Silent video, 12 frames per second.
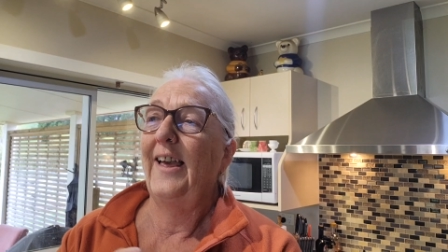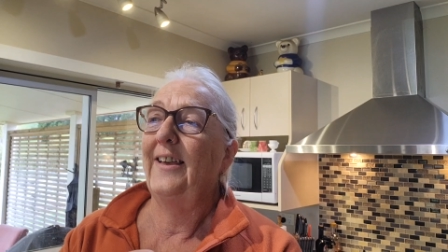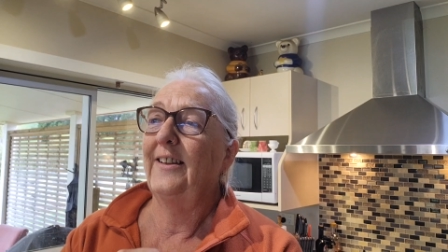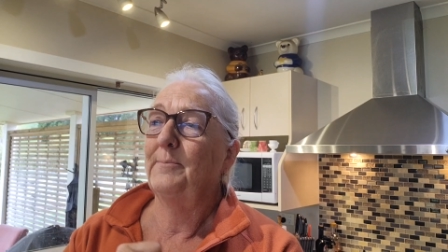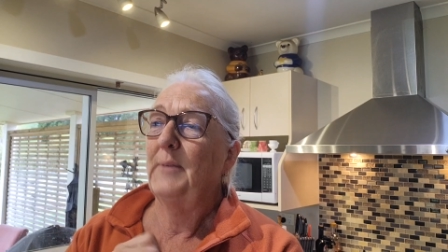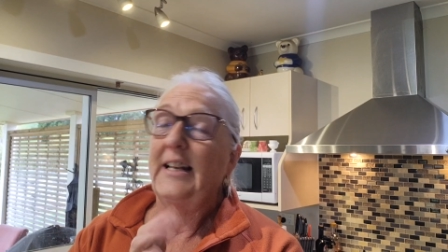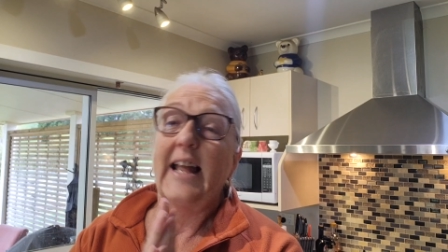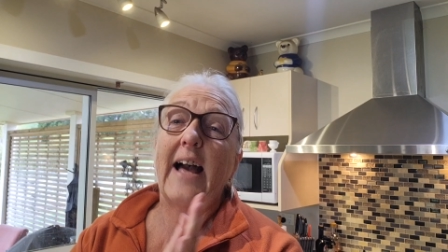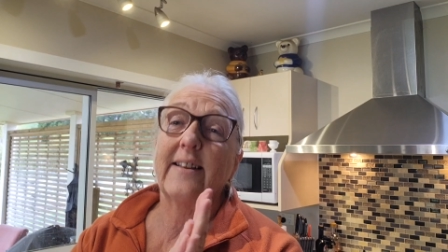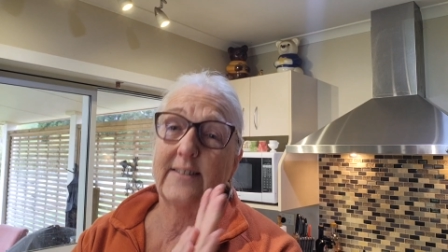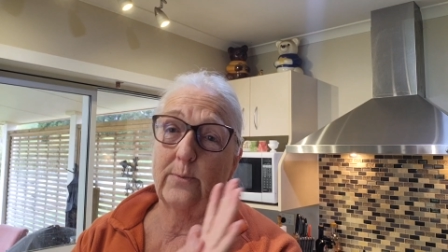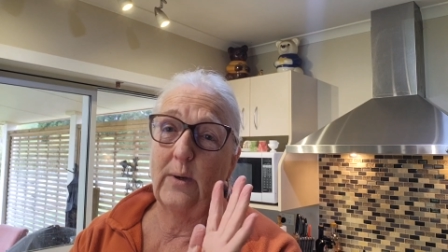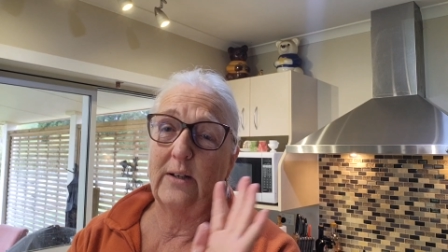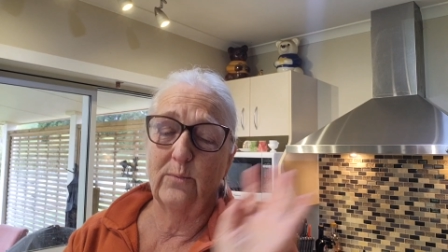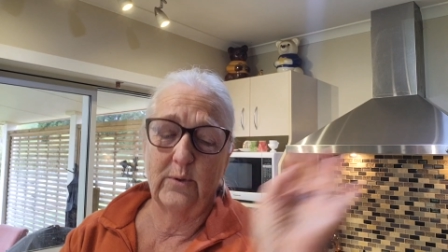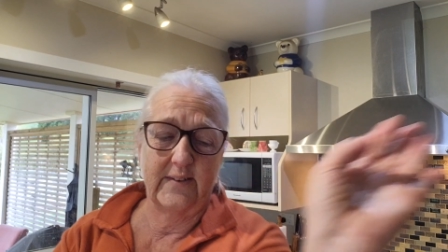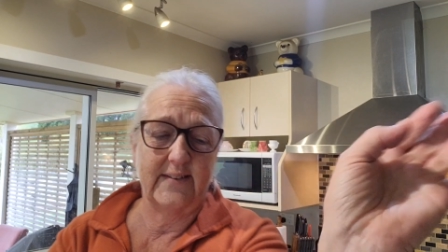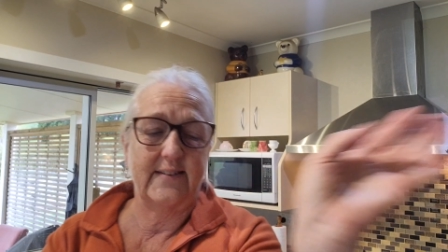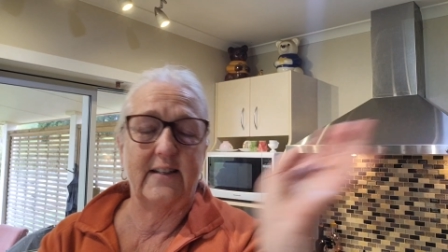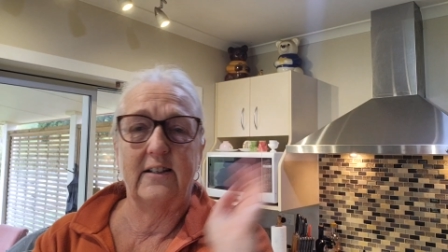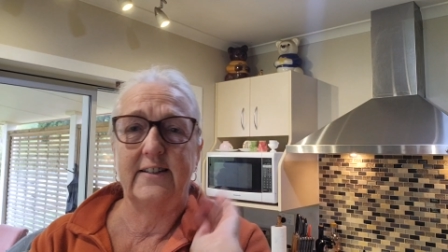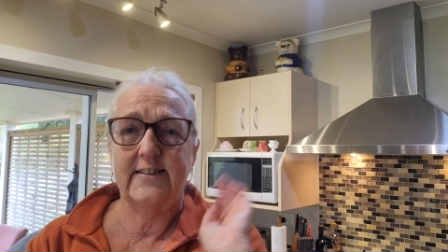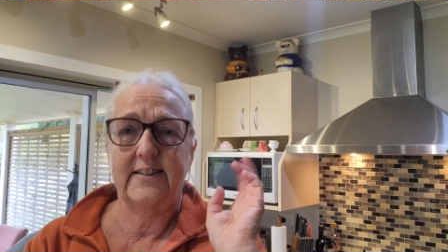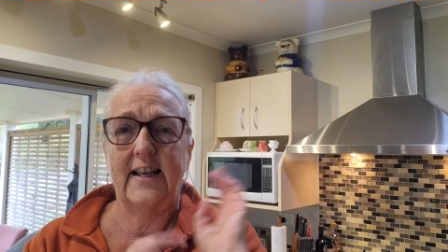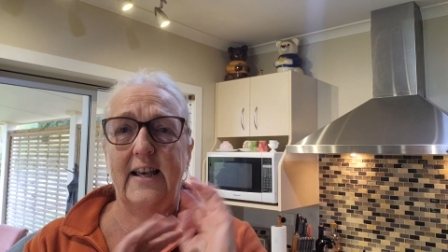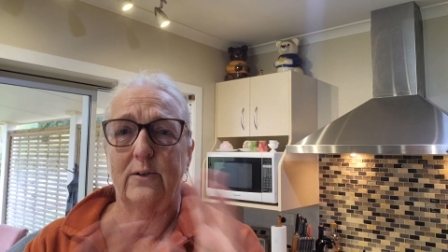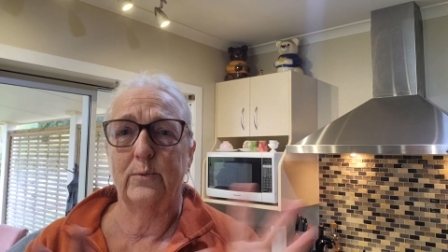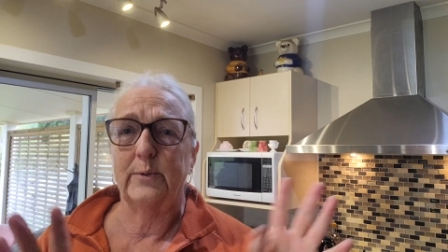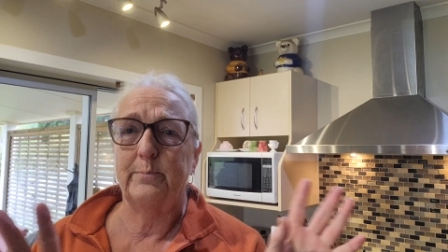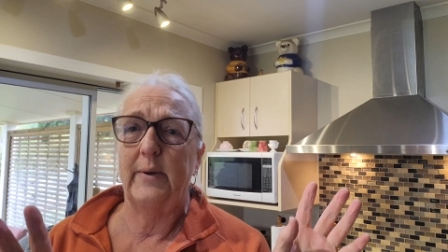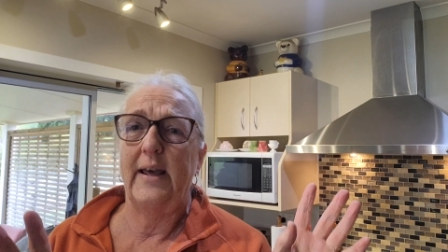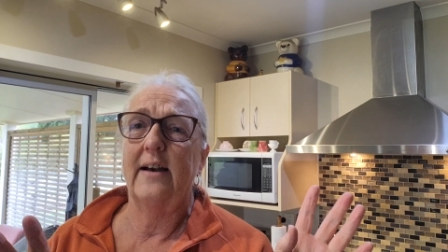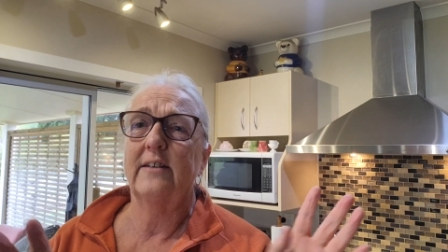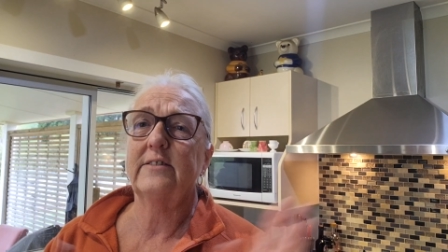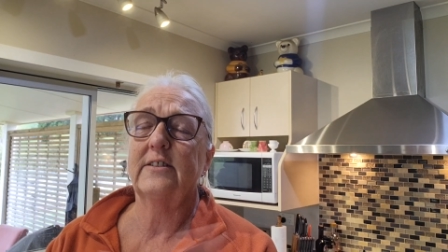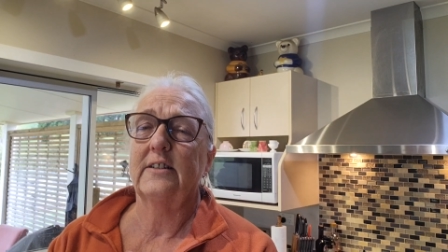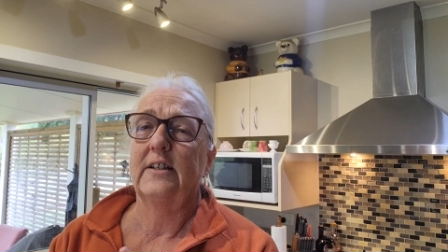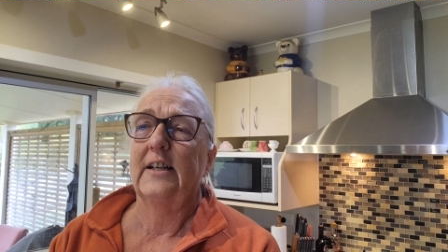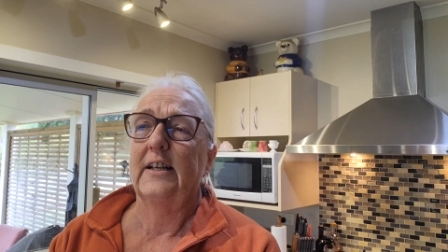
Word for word: and my last one was I did Outward Bound.